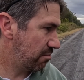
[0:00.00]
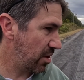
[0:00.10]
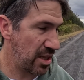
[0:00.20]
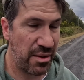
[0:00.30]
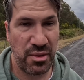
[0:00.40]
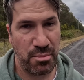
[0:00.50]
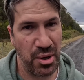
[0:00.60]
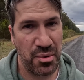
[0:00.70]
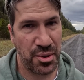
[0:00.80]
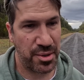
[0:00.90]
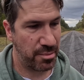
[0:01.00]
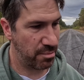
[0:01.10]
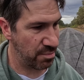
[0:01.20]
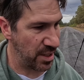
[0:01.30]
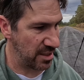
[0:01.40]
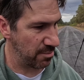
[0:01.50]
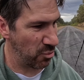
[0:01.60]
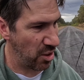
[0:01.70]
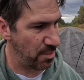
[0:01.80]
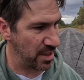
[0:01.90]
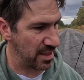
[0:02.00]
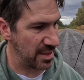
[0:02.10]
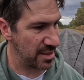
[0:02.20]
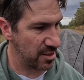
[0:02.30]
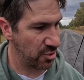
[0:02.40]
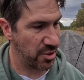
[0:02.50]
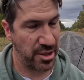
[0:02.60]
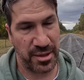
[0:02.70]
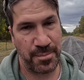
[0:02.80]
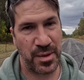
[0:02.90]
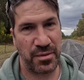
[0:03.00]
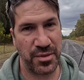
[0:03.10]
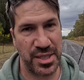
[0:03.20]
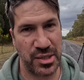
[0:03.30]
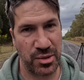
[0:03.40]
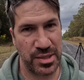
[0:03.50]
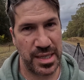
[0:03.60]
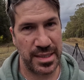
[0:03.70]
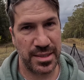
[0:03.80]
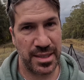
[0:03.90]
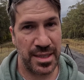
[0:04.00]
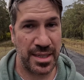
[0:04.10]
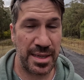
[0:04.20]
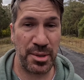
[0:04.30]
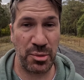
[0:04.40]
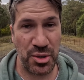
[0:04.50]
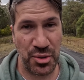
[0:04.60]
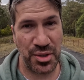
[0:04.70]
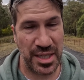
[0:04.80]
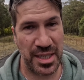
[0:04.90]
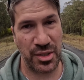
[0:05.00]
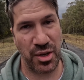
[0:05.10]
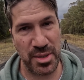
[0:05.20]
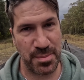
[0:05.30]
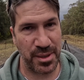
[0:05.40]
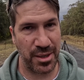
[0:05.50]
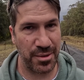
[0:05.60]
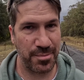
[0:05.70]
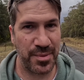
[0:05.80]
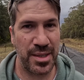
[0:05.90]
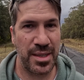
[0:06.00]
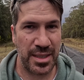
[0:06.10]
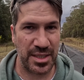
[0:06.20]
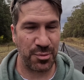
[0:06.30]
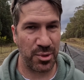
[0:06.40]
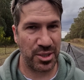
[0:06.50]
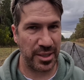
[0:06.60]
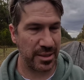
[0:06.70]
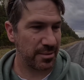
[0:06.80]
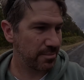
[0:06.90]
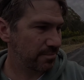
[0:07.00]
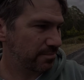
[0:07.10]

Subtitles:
I love them both, but my pick is the Toyota for this contest. Let me know what you think in the comments below. Thanks for watching.